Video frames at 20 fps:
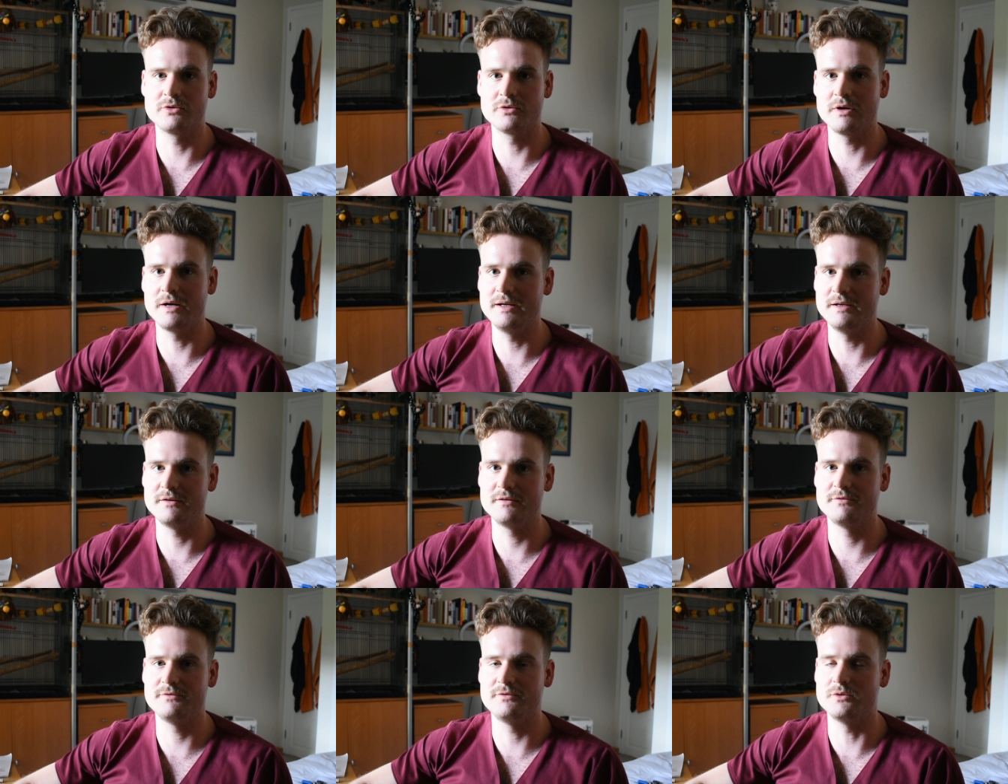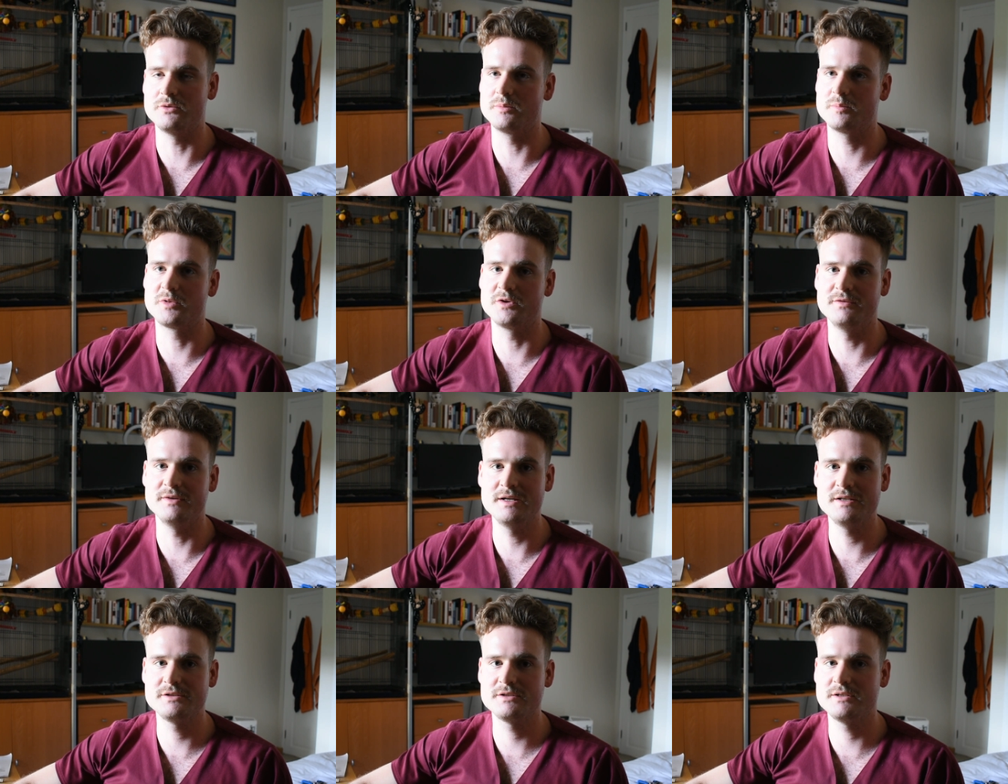great for
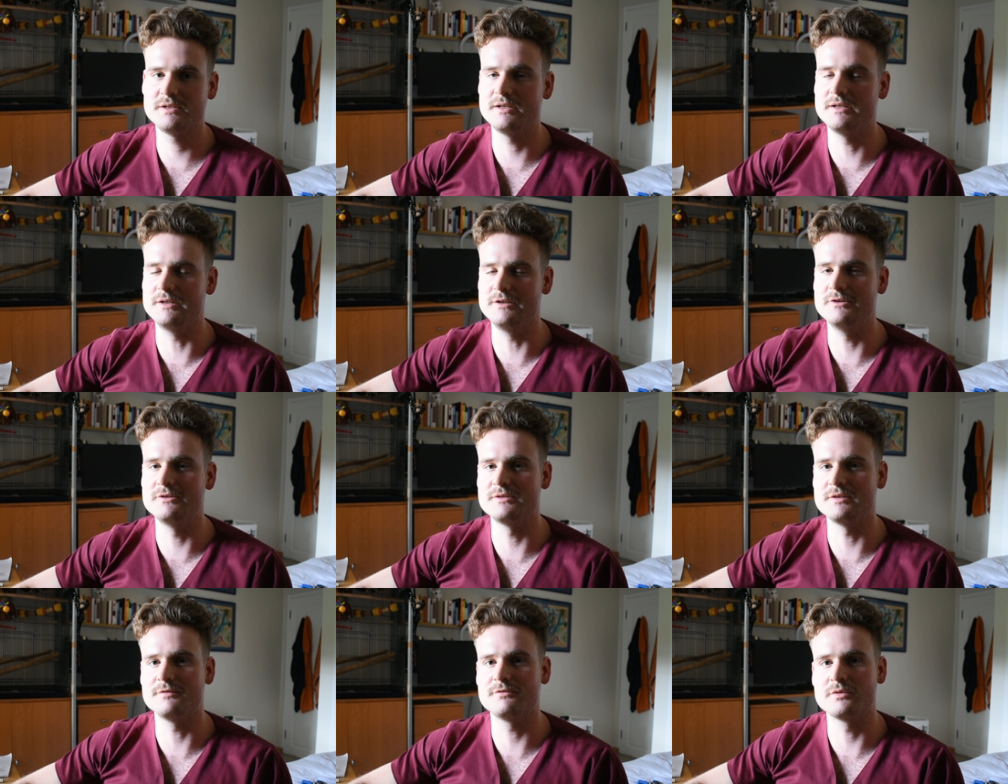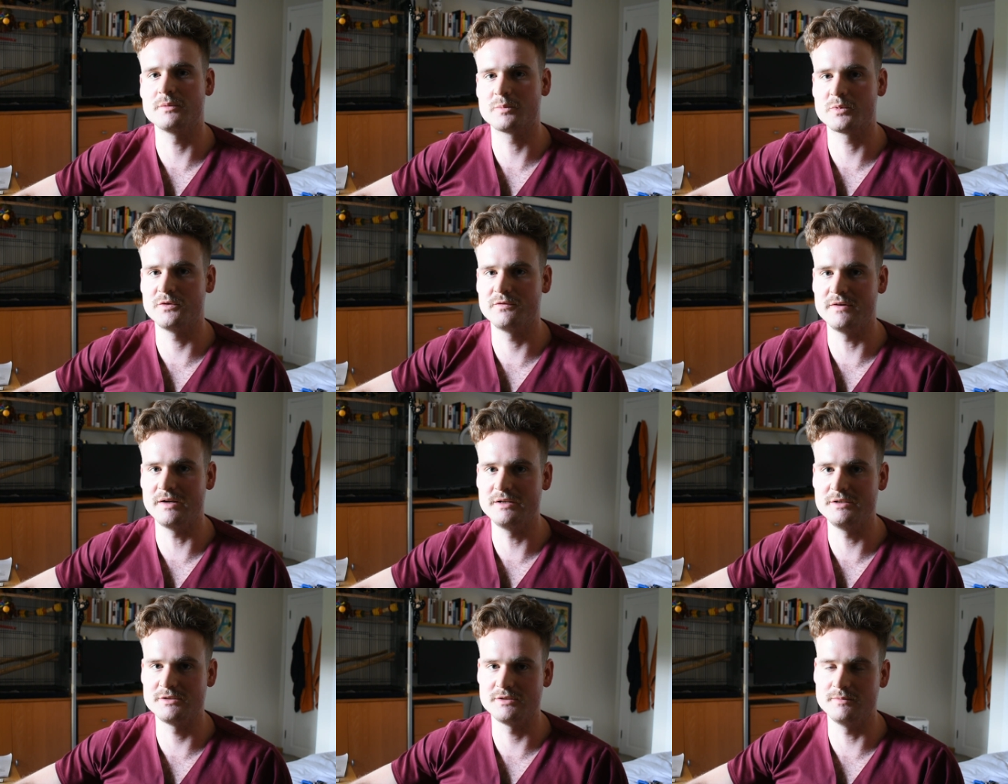prevention and use it for
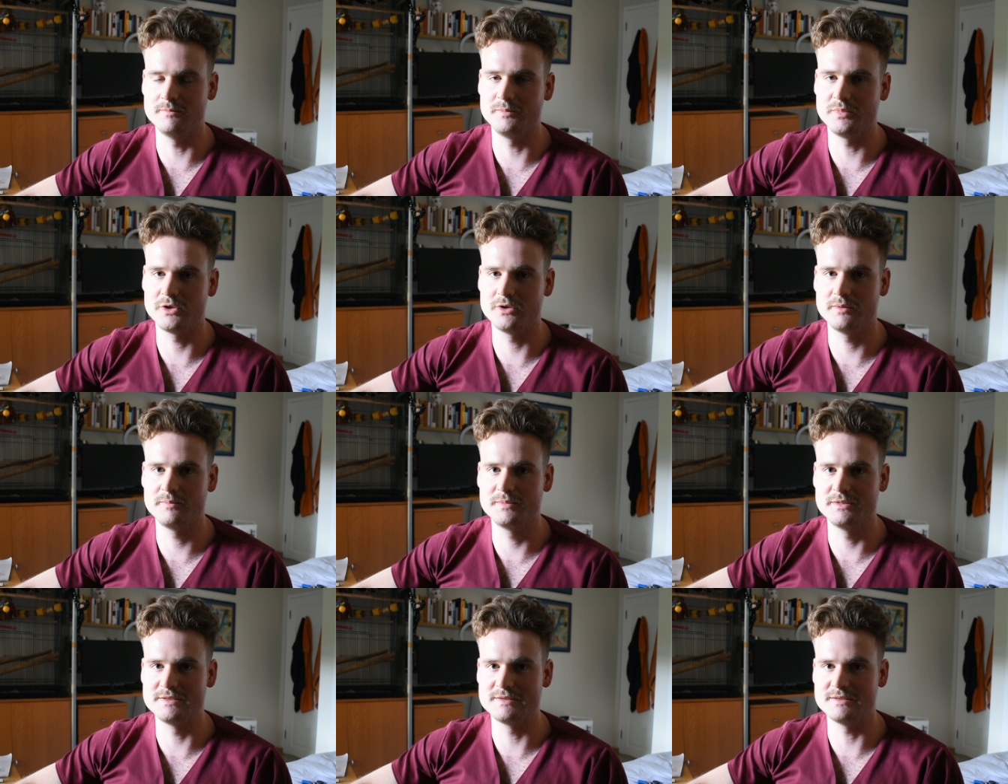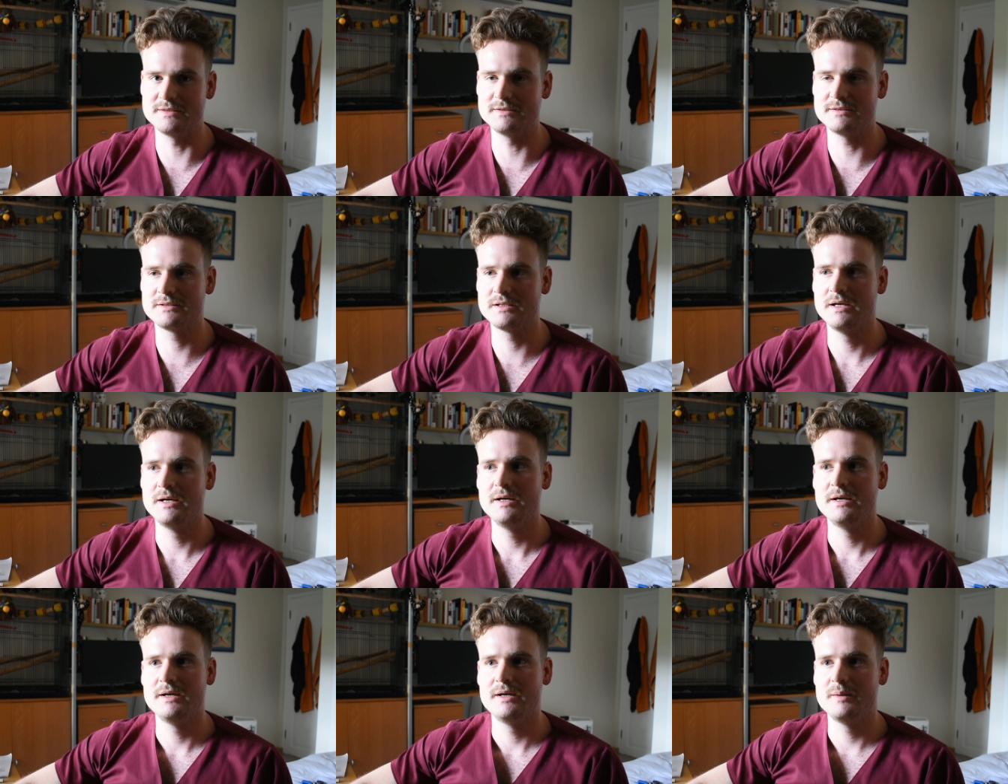prevention purposes,
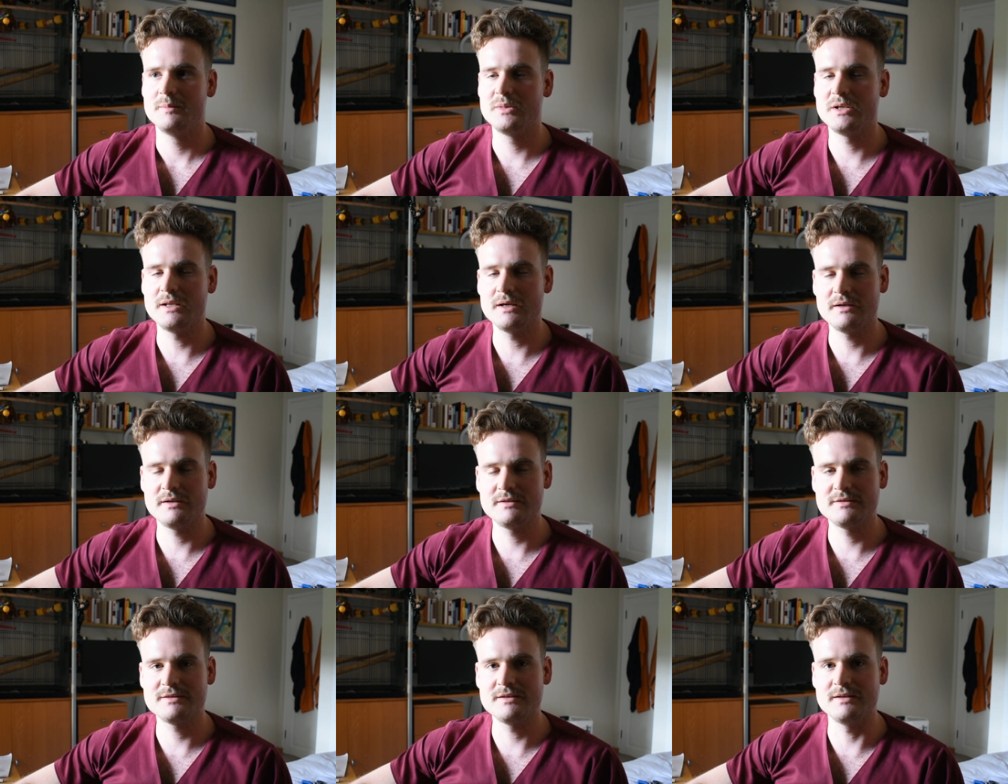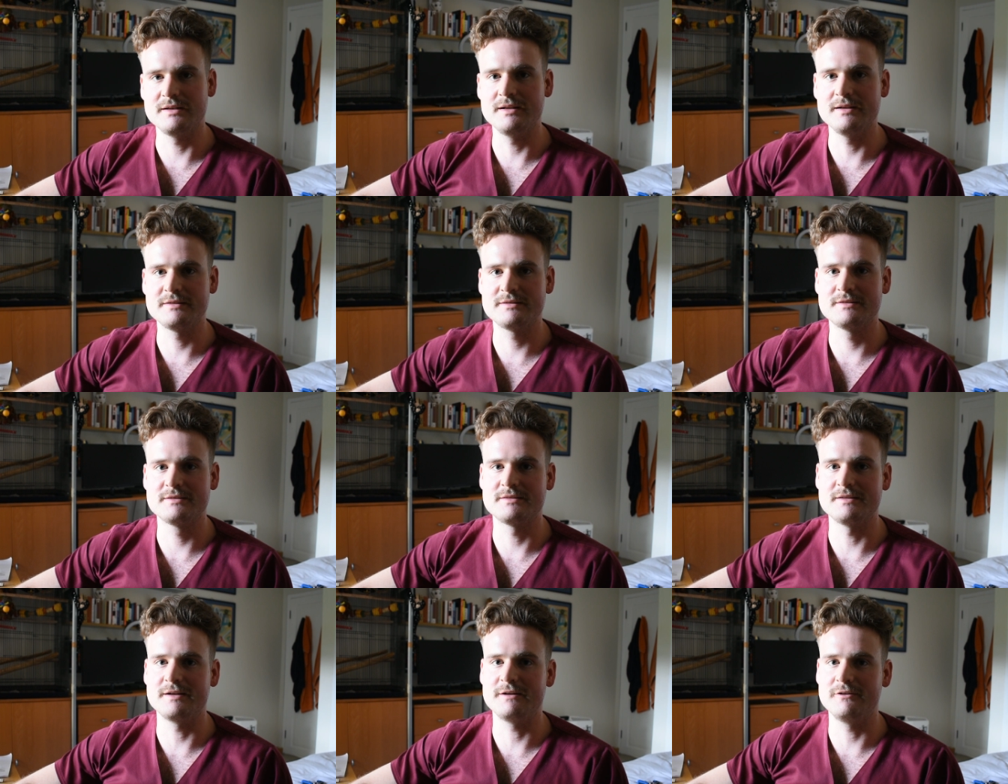but that isn't
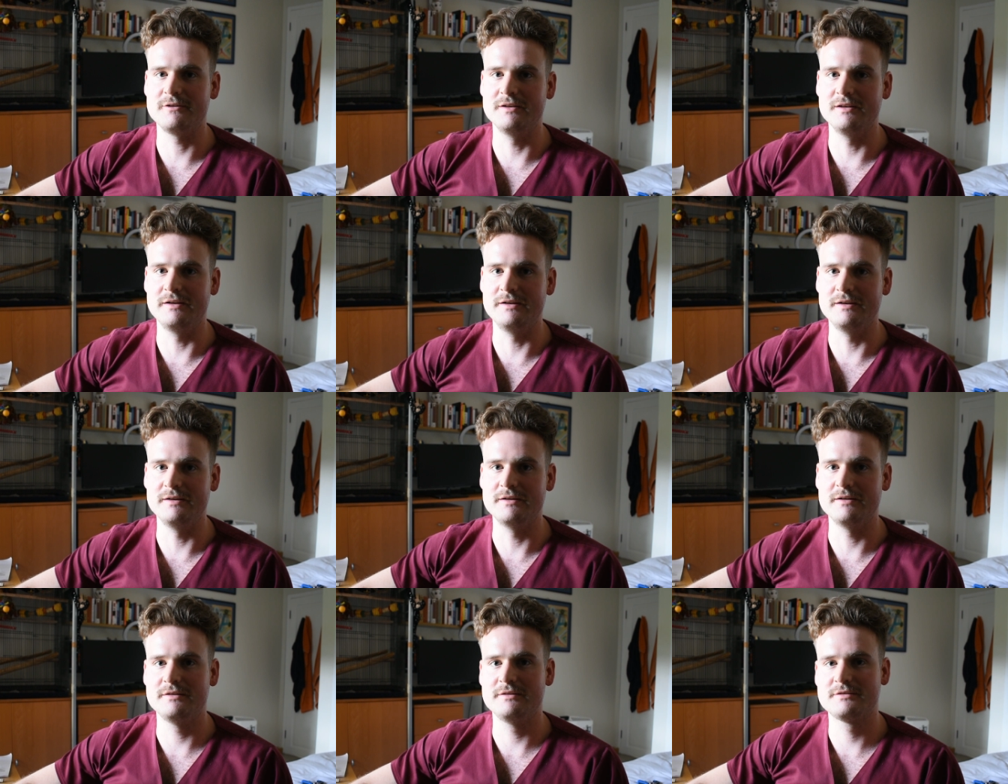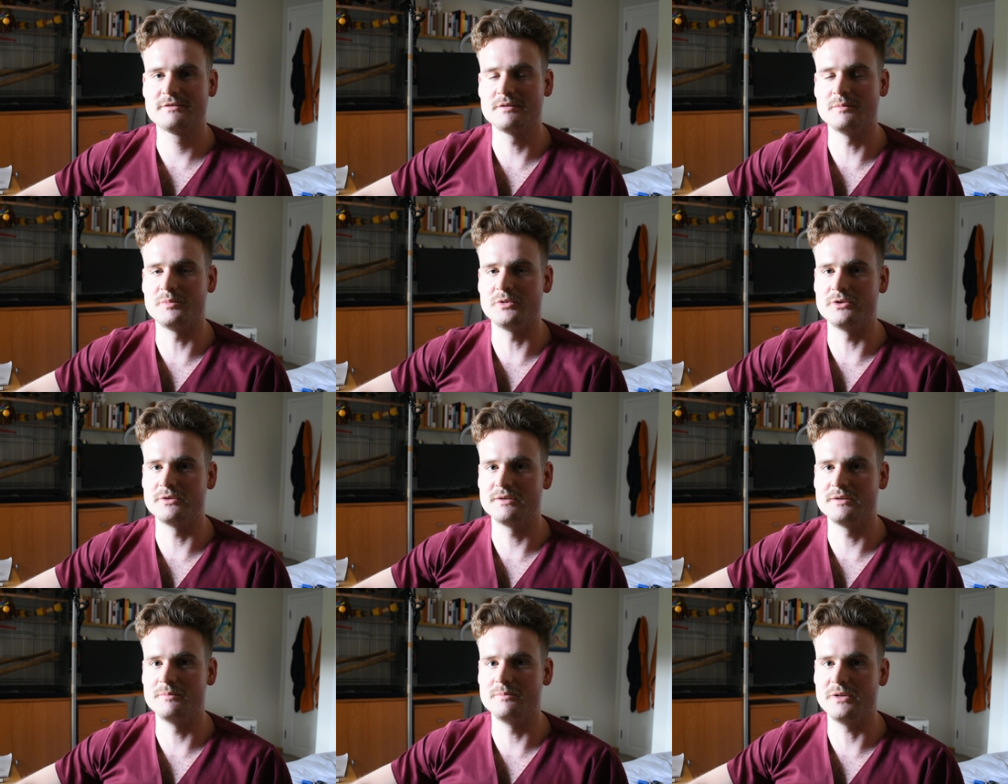necessarily
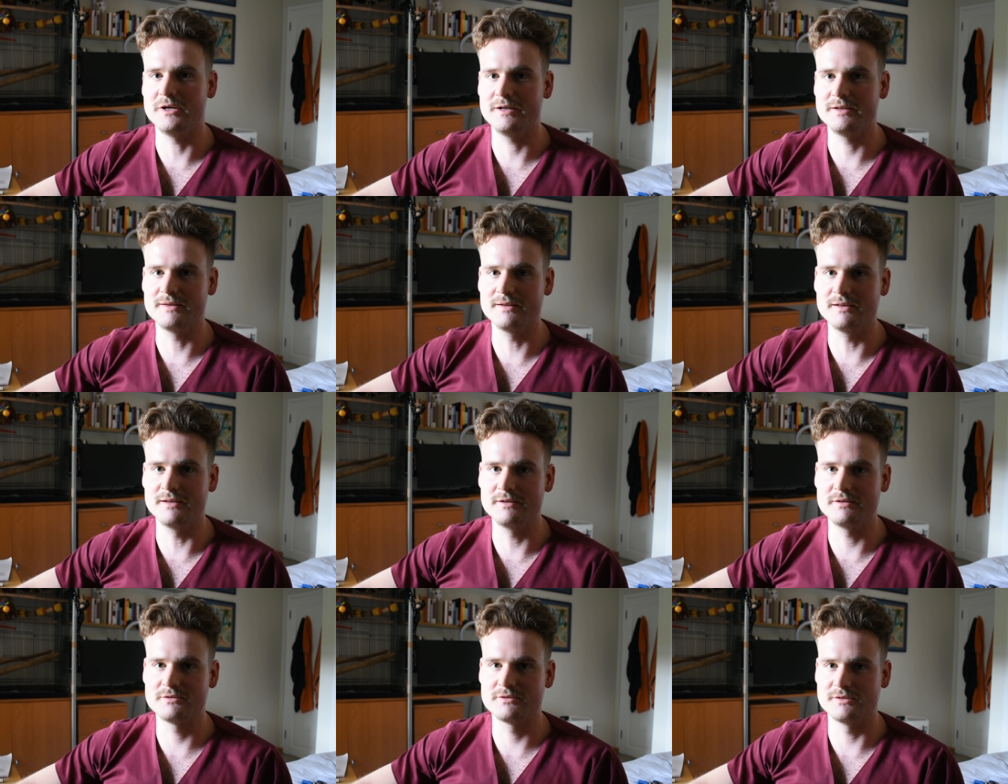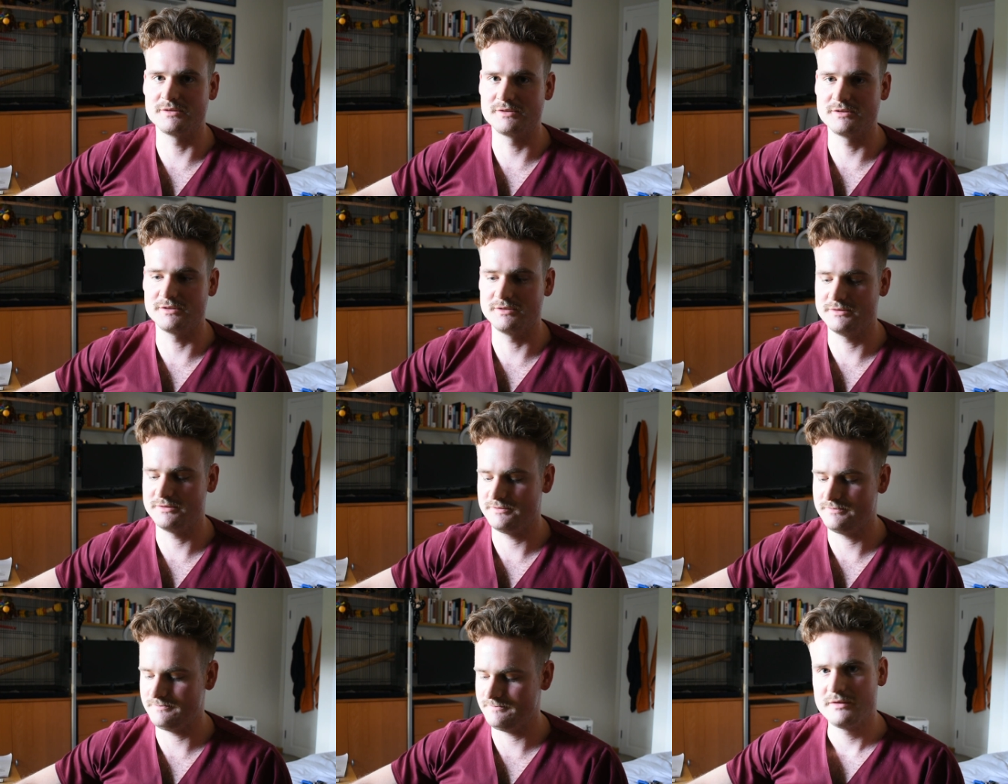supported by the literature.